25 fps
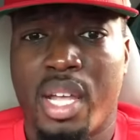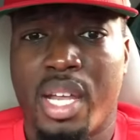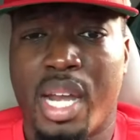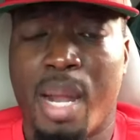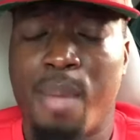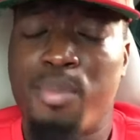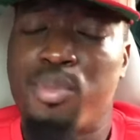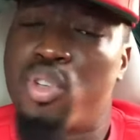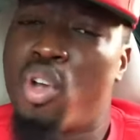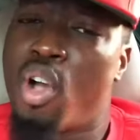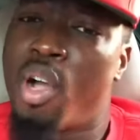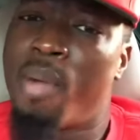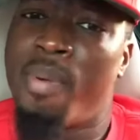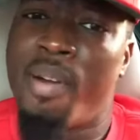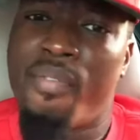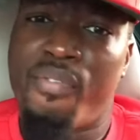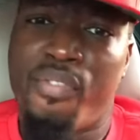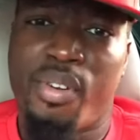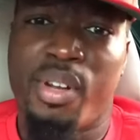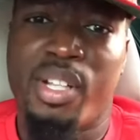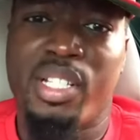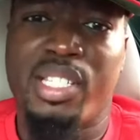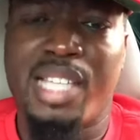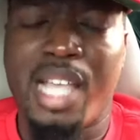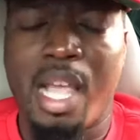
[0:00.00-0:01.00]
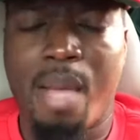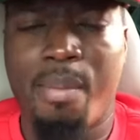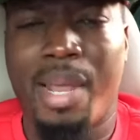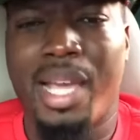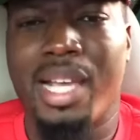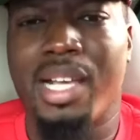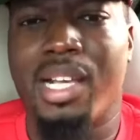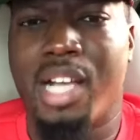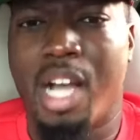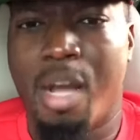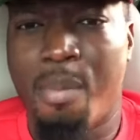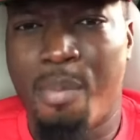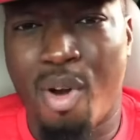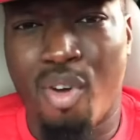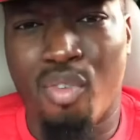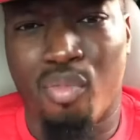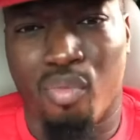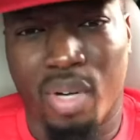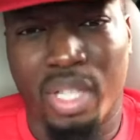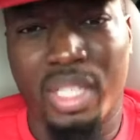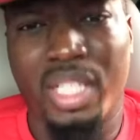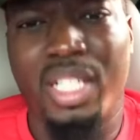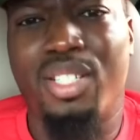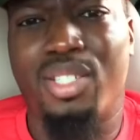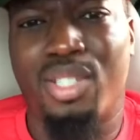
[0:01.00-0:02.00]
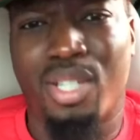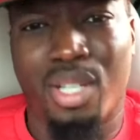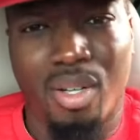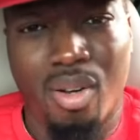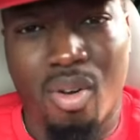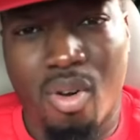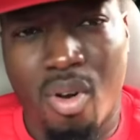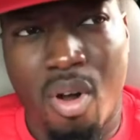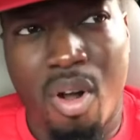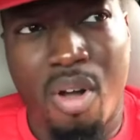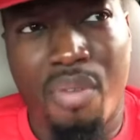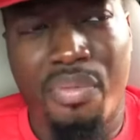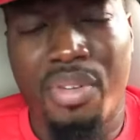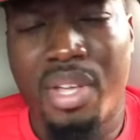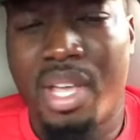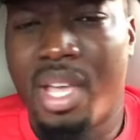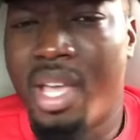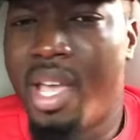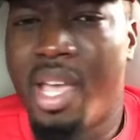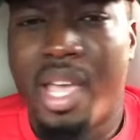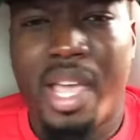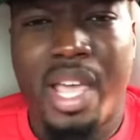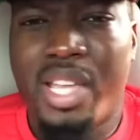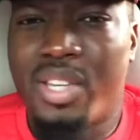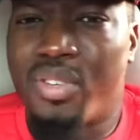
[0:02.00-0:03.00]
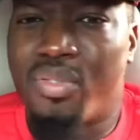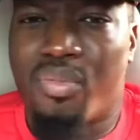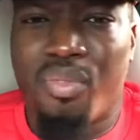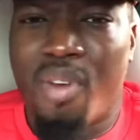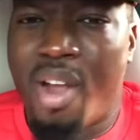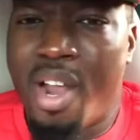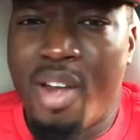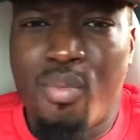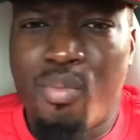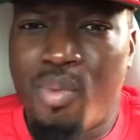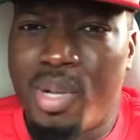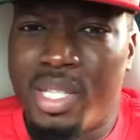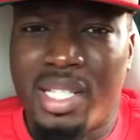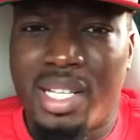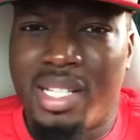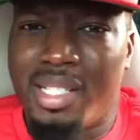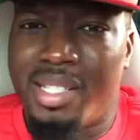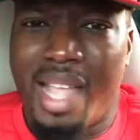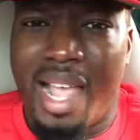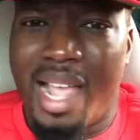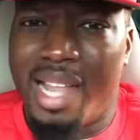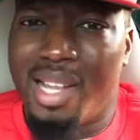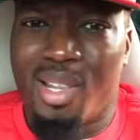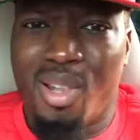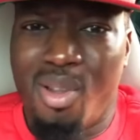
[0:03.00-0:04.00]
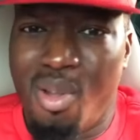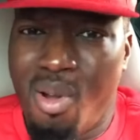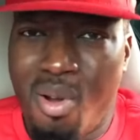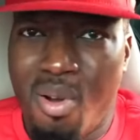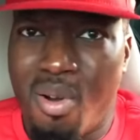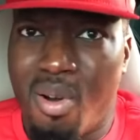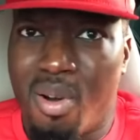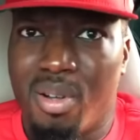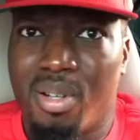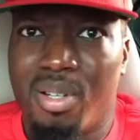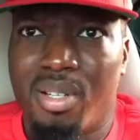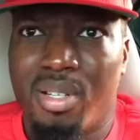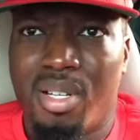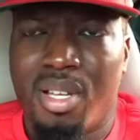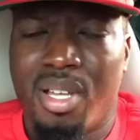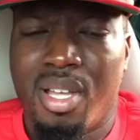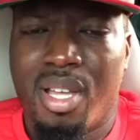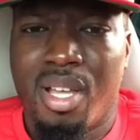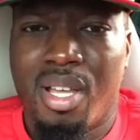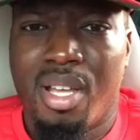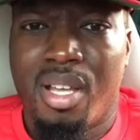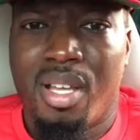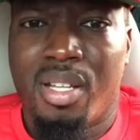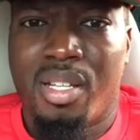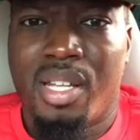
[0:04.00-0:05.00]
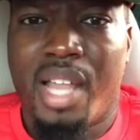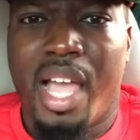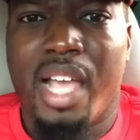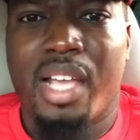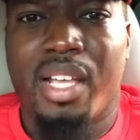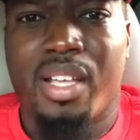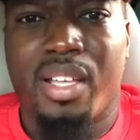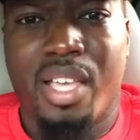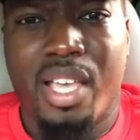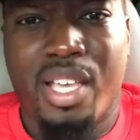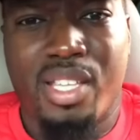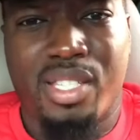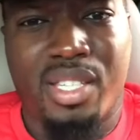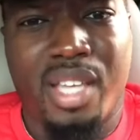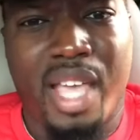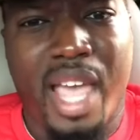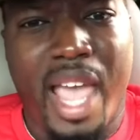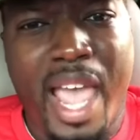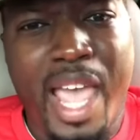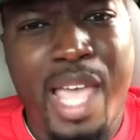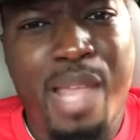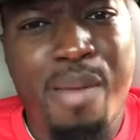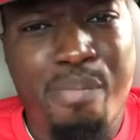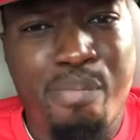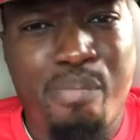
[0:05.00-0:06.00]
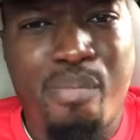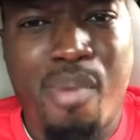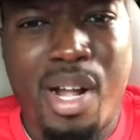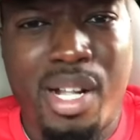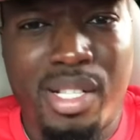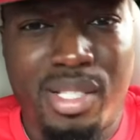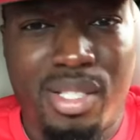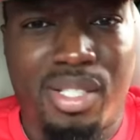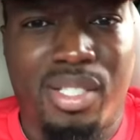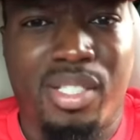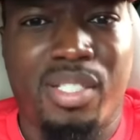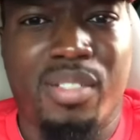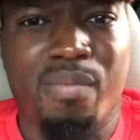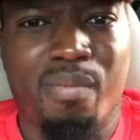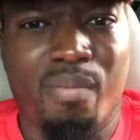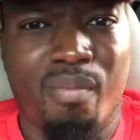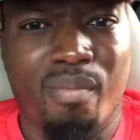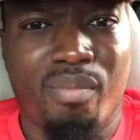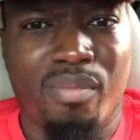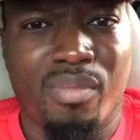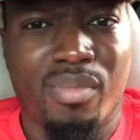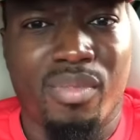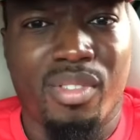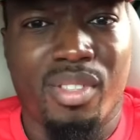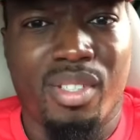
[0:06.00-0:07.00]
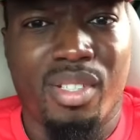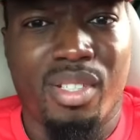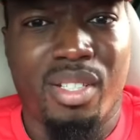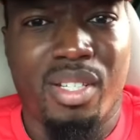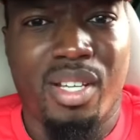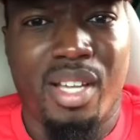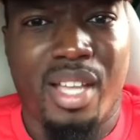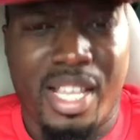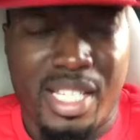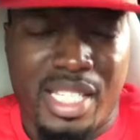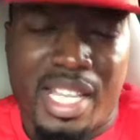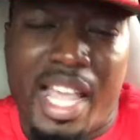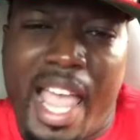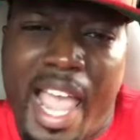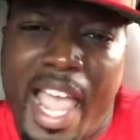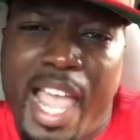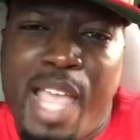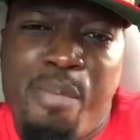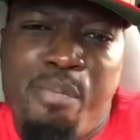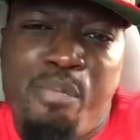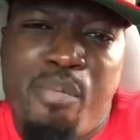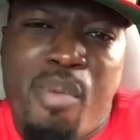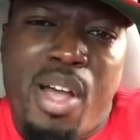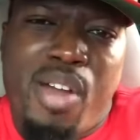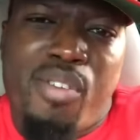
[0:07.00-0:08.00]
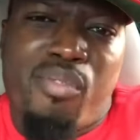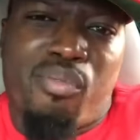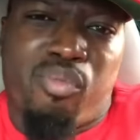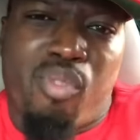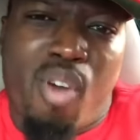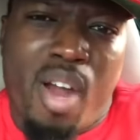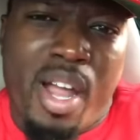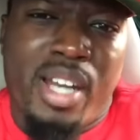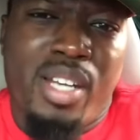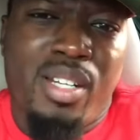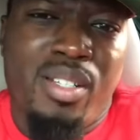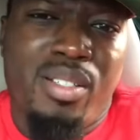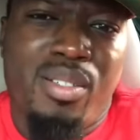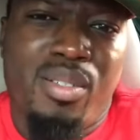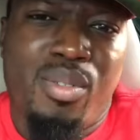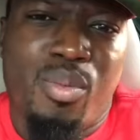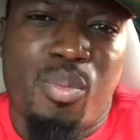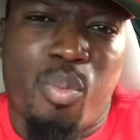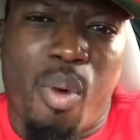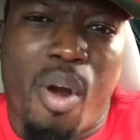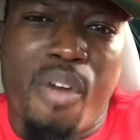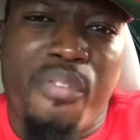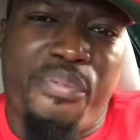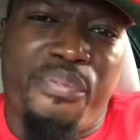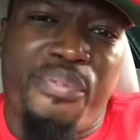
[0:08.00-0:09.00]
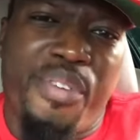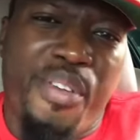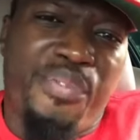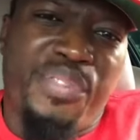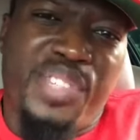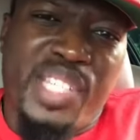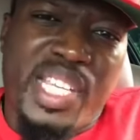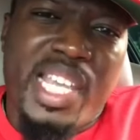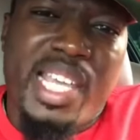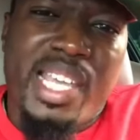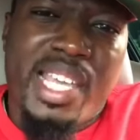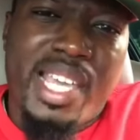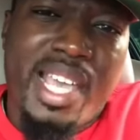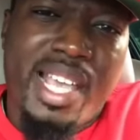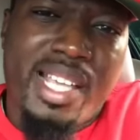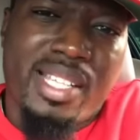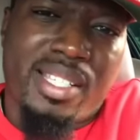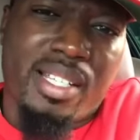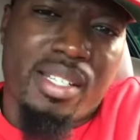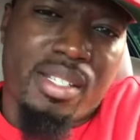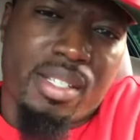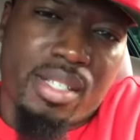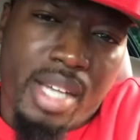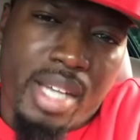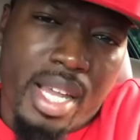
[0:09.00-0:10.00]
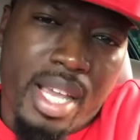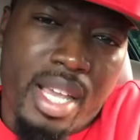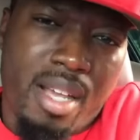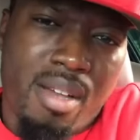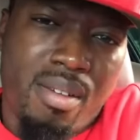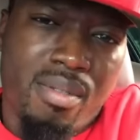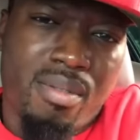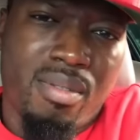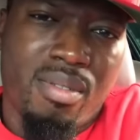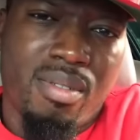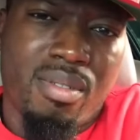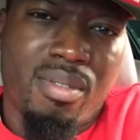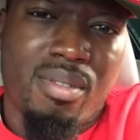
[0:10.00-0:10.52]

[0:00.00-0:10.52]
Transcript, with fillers: And I'm talking about from the time like Gummo really took off, his run wasn't that long. Like, is eight months, is an eight month run worth 15 years in jail?